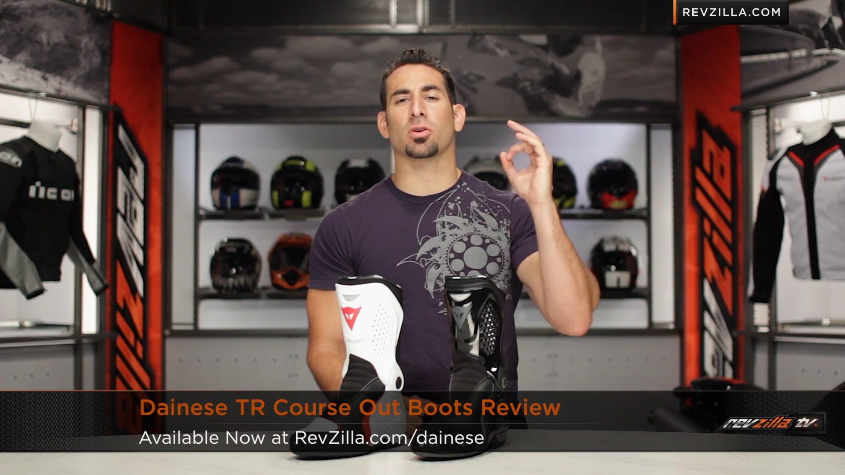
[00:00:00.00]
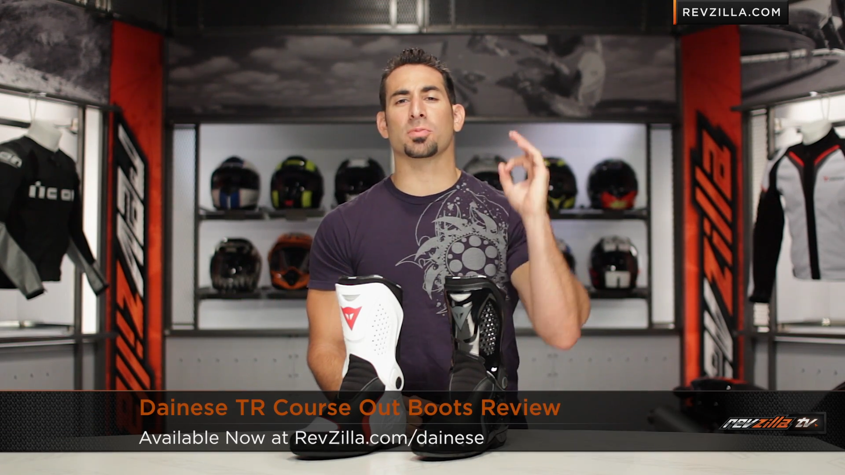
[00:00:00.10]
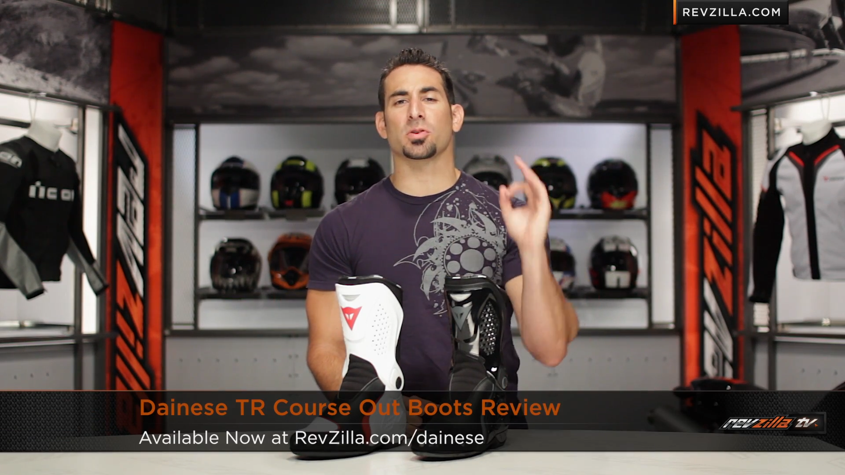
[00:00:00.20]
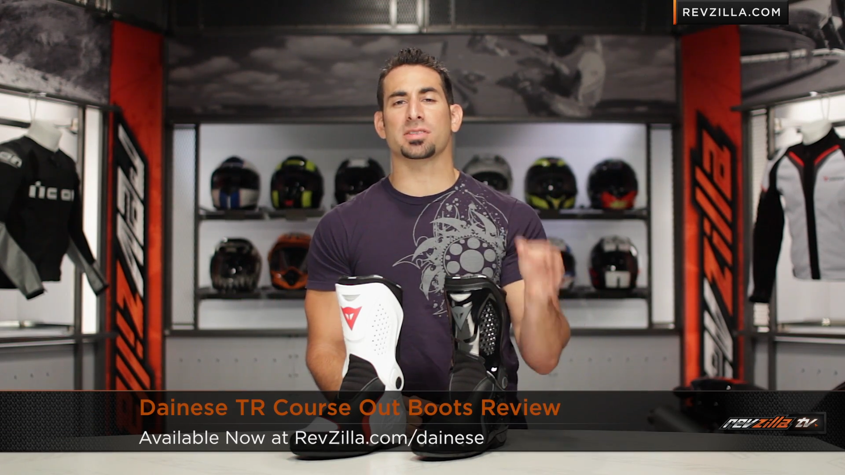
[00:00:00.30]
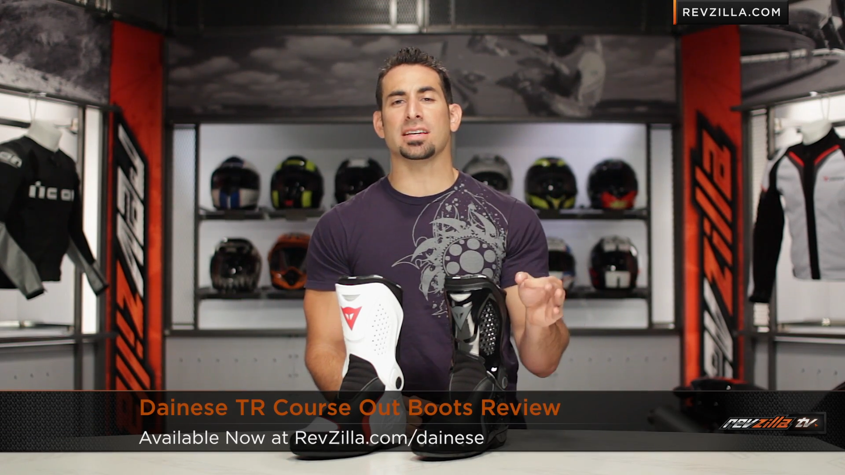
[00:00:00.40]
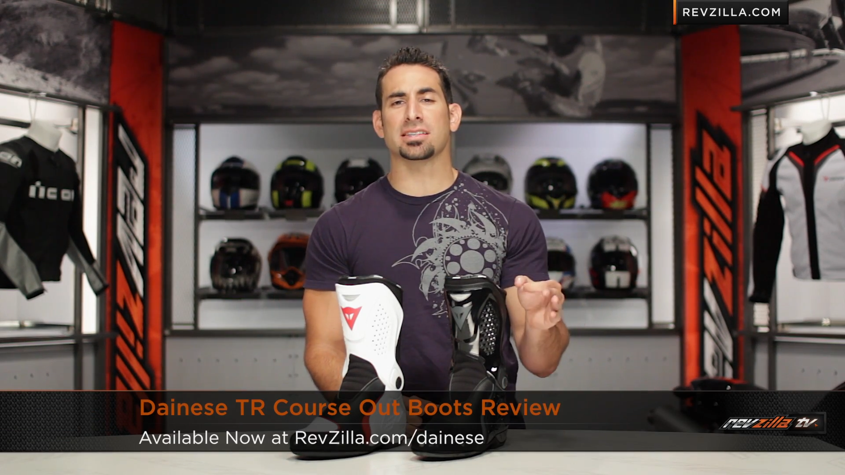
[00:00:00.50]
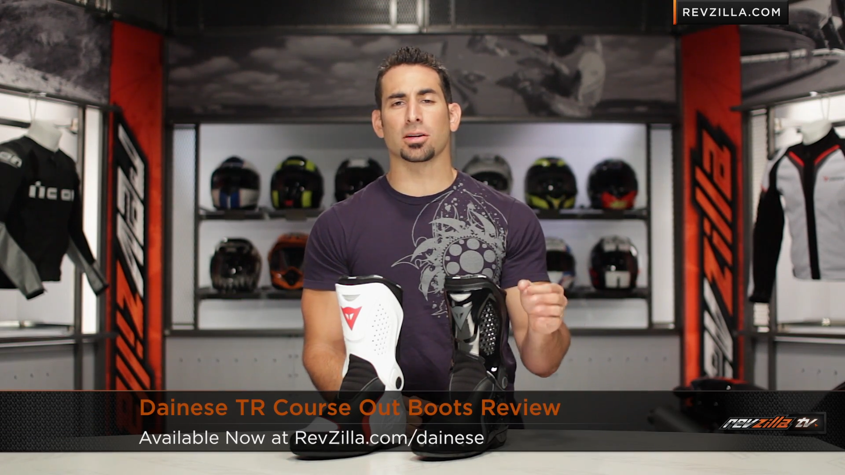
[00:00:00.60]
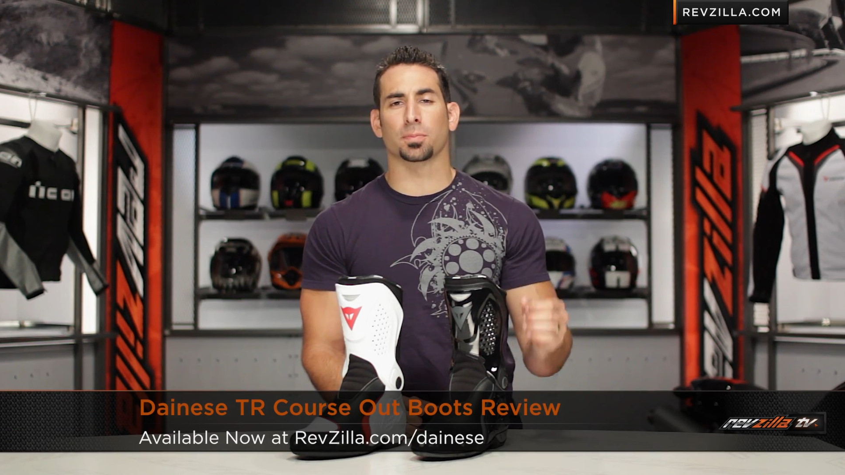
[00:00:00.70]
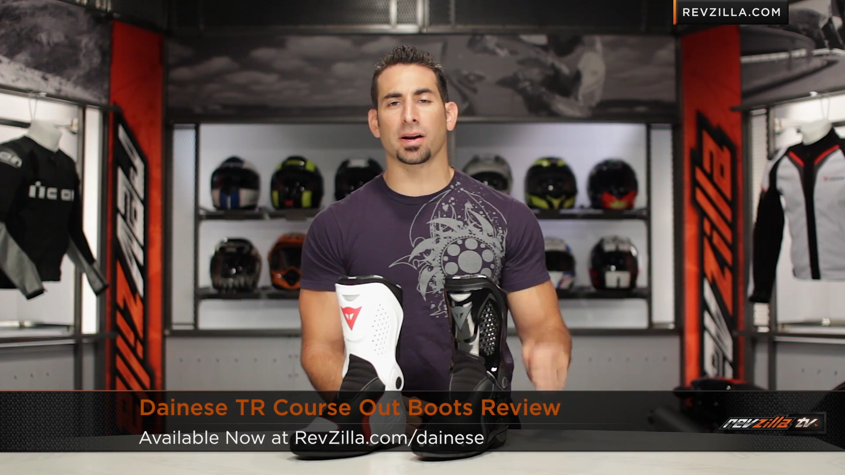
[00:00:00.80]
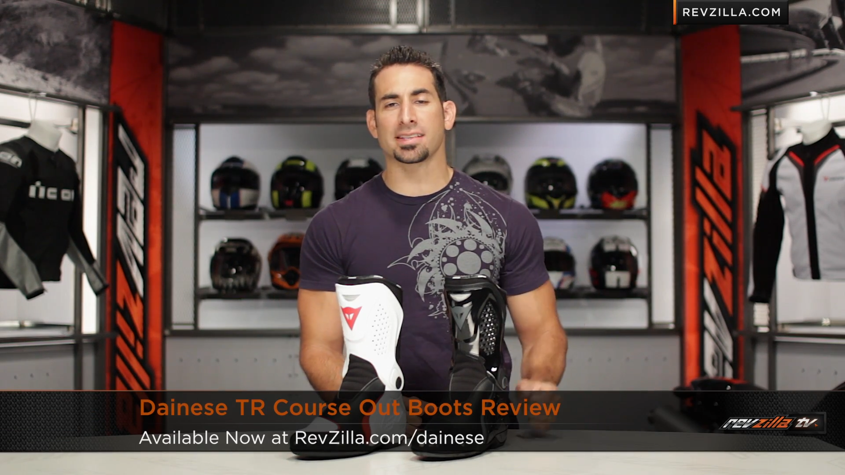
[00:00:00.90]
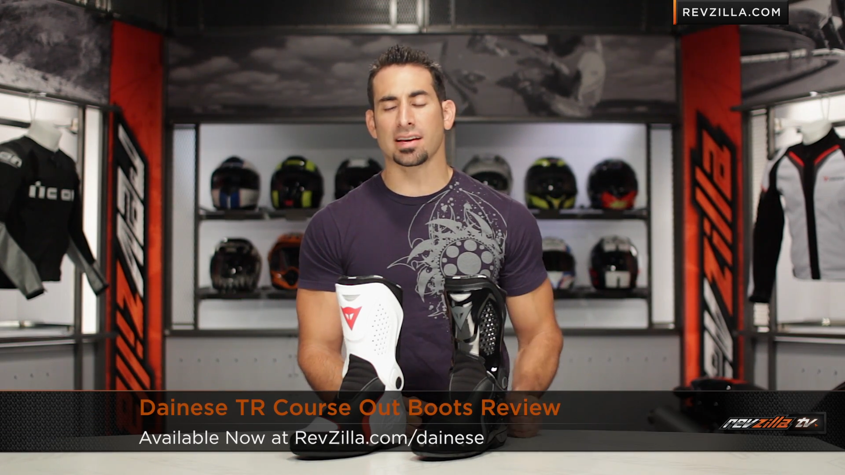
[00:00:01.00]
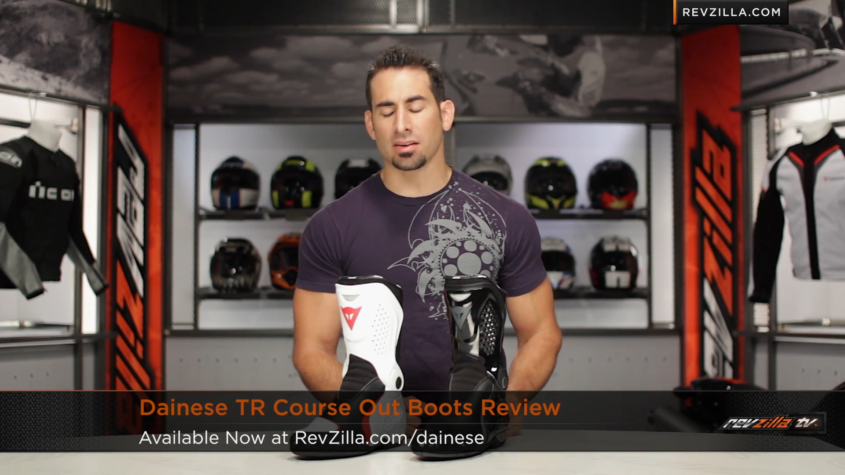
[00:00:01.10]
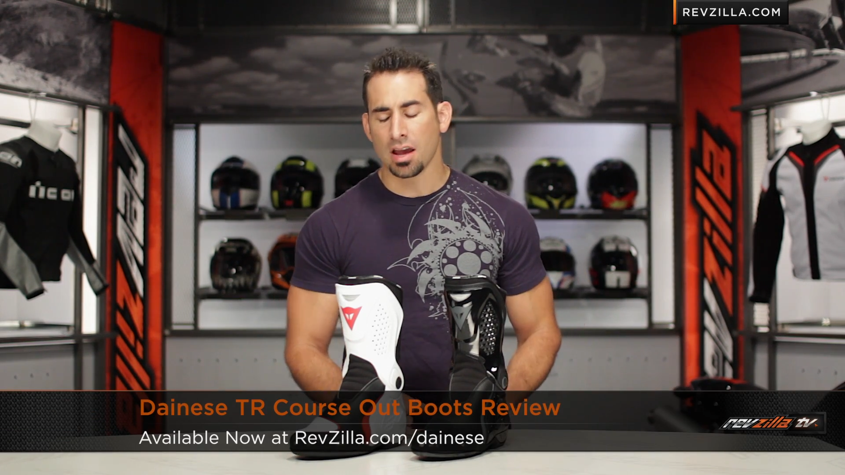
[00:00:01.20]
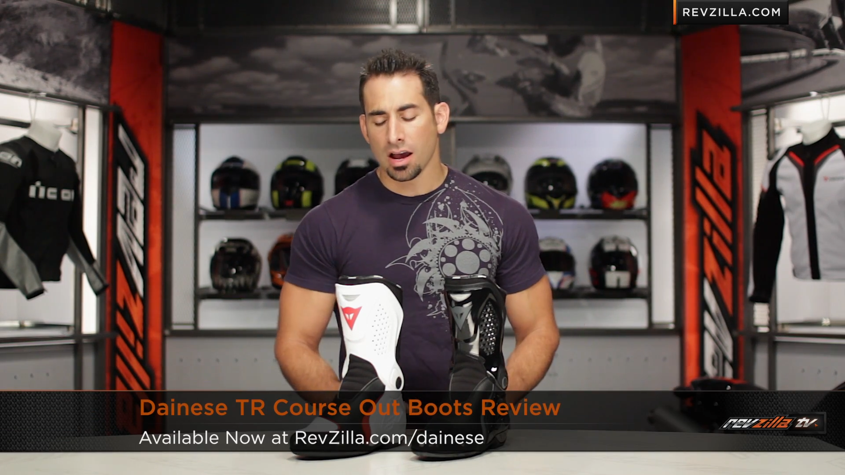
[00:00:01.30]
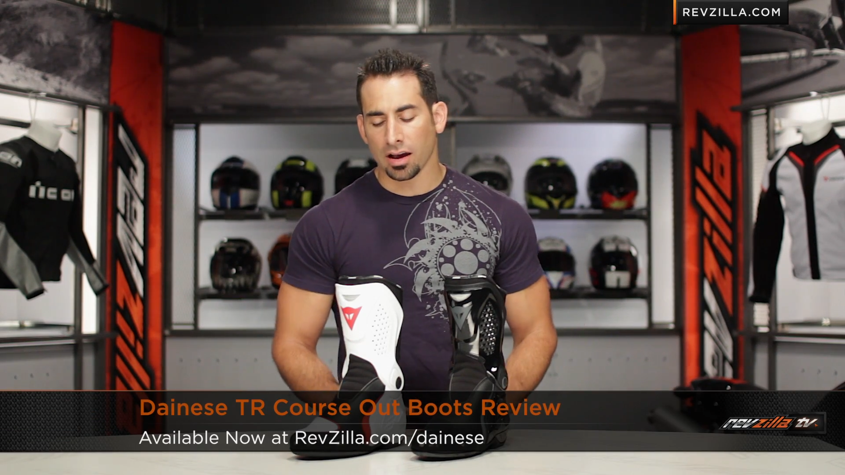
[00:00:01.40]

Welcome to our detailed breakdown